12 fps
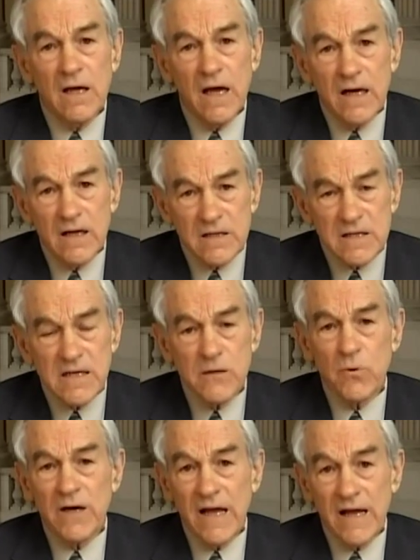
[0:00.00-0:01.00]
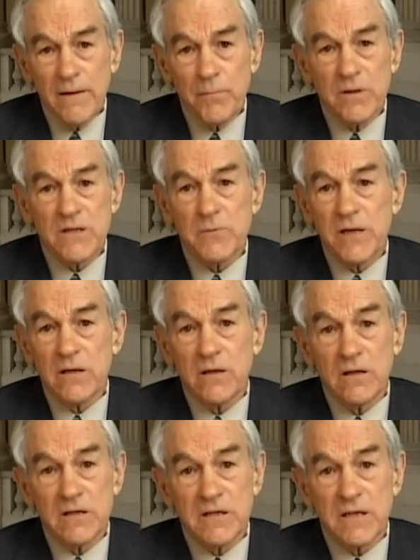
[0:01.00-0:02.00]
and to see what happens,
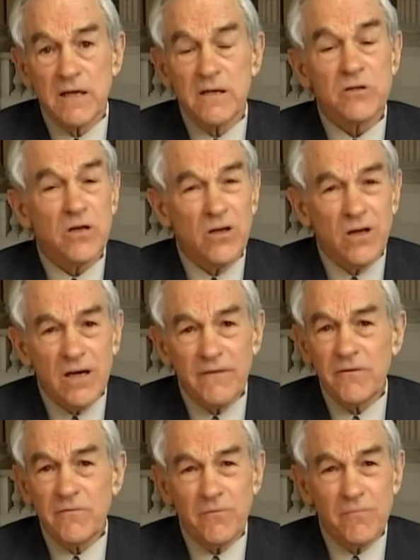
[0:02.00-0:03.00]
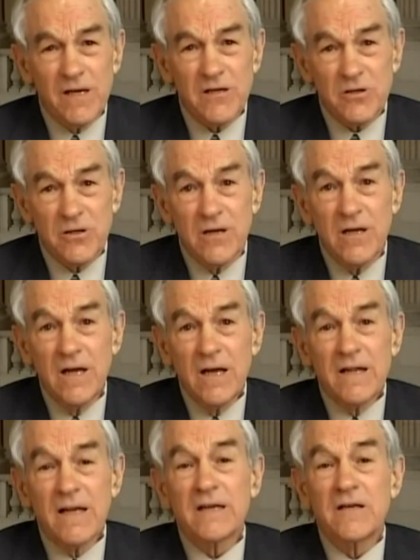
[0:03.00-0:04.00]
because there's a lot of information
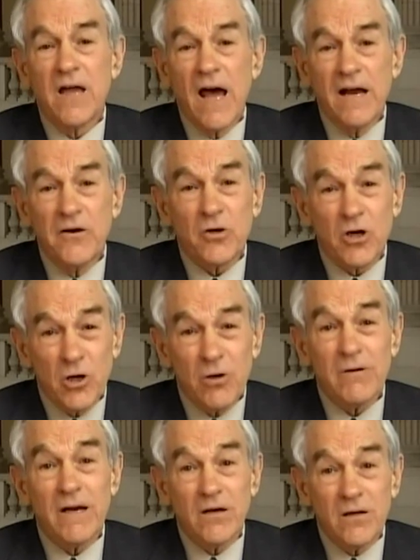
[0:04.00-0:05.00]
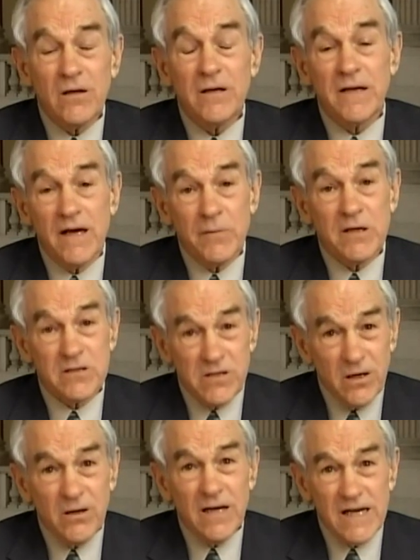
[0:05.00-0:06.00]
that under current law now, because the
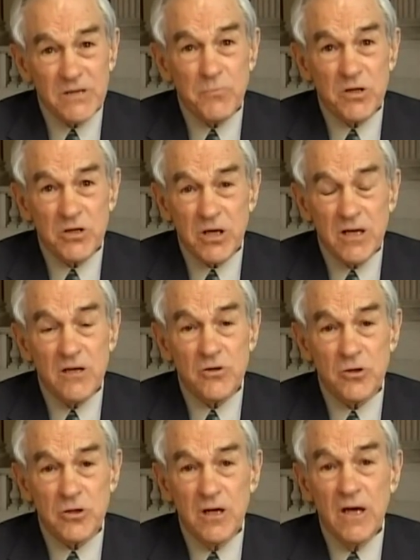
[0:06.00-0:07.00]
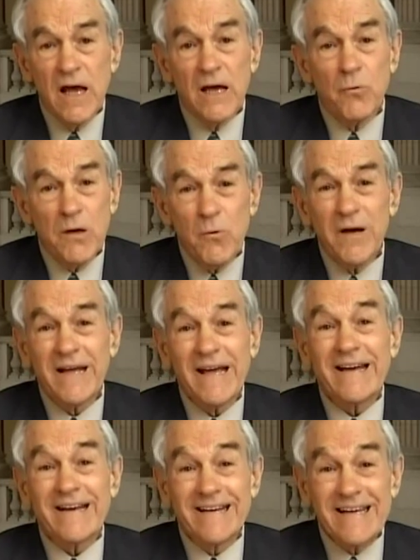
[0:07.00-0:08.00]
law has been changed, and we want
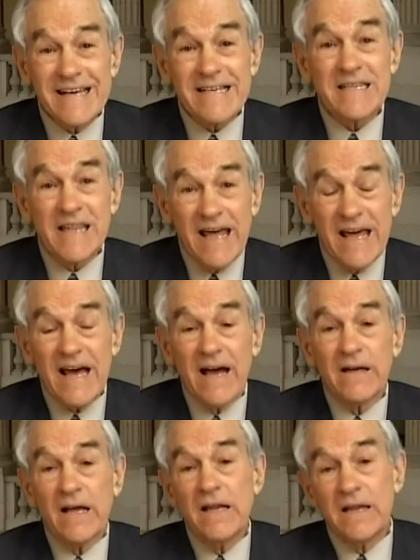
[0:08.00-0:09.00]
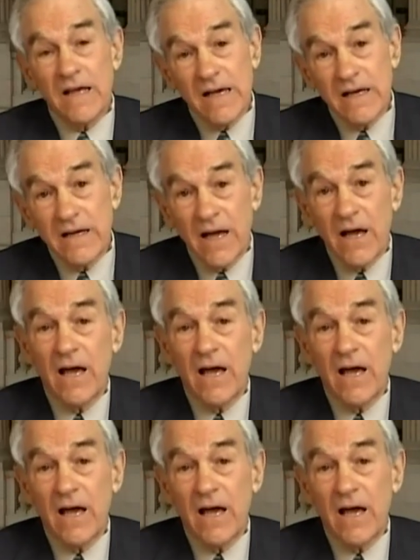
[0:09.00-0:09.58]
at least that. And then